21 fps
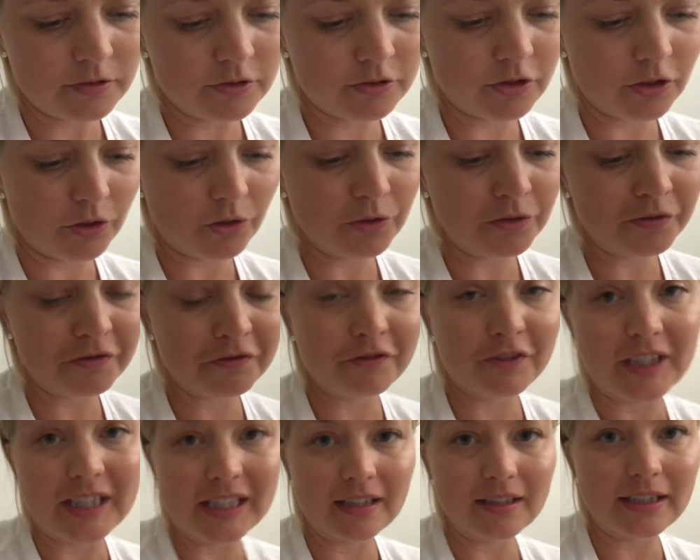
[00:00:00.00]
Don't
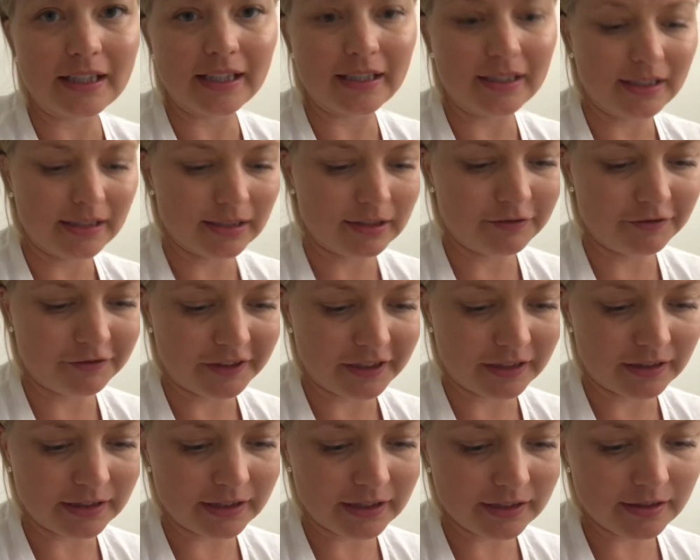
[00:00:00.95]
feel any
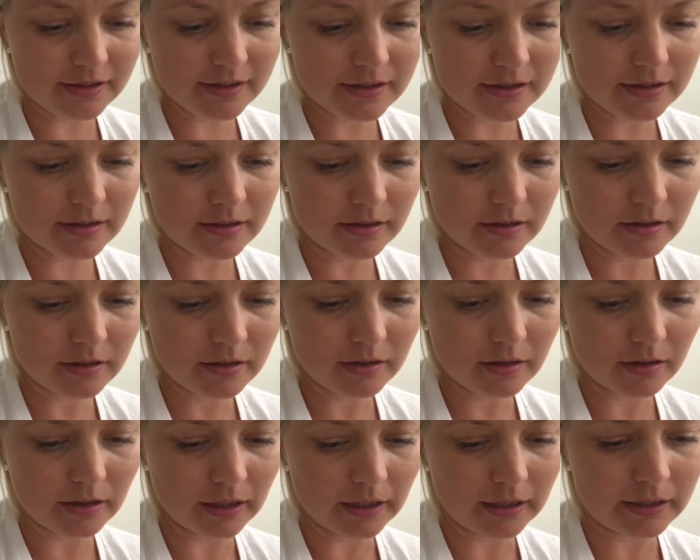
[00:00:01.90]
feelings.
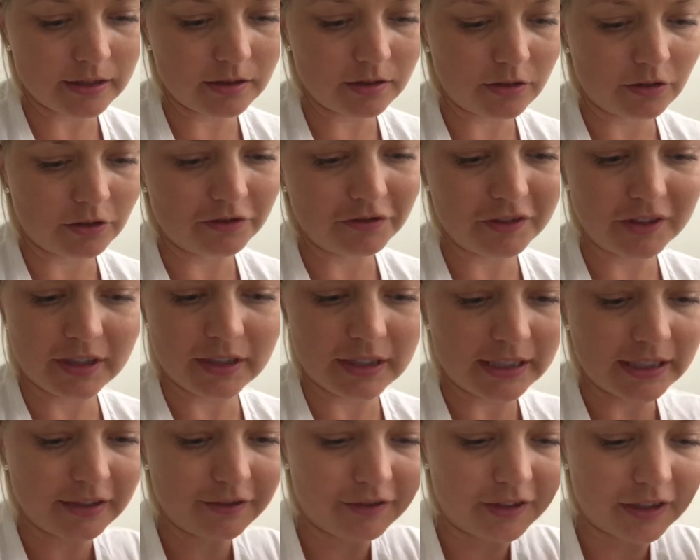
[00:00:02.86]
Like, don't feel
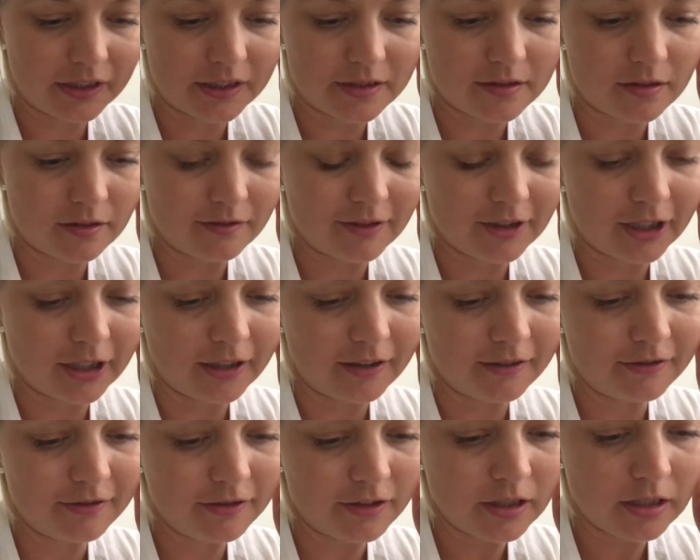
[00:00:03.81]
any feelings of
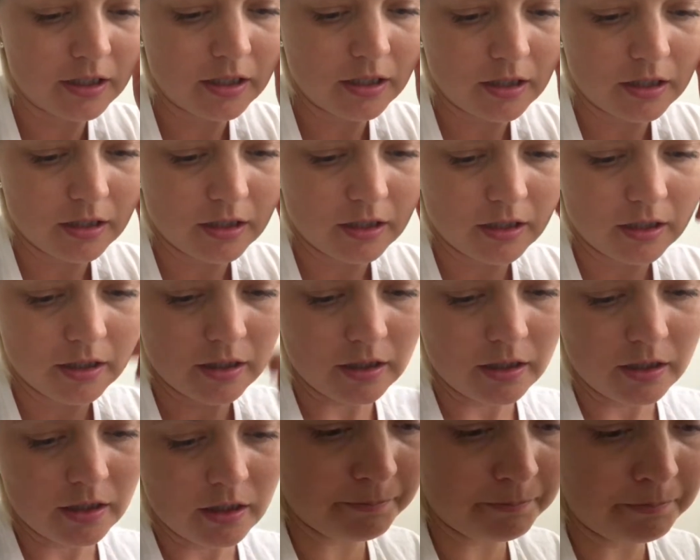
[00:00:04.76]
love.
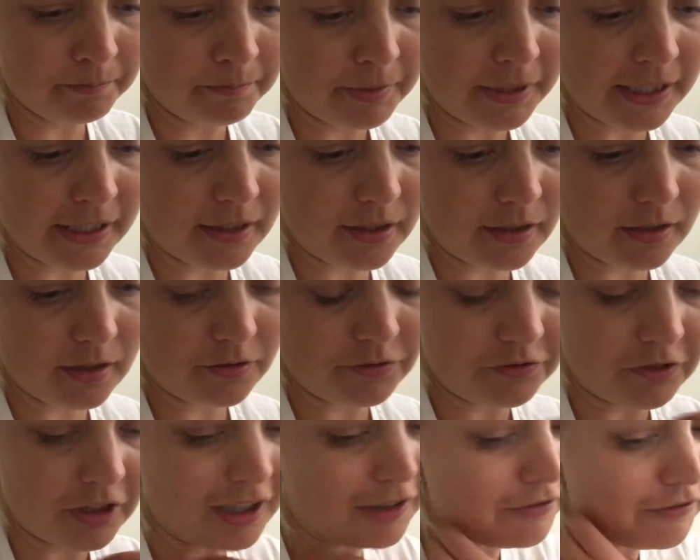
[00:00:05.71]

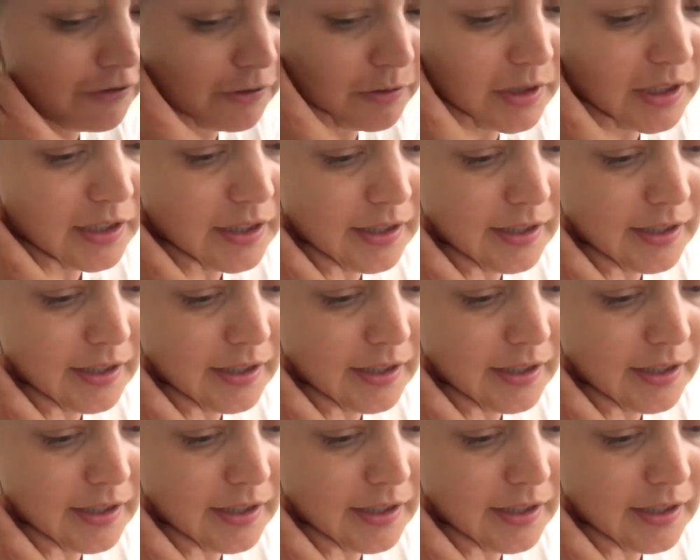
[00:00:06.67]
Being rough with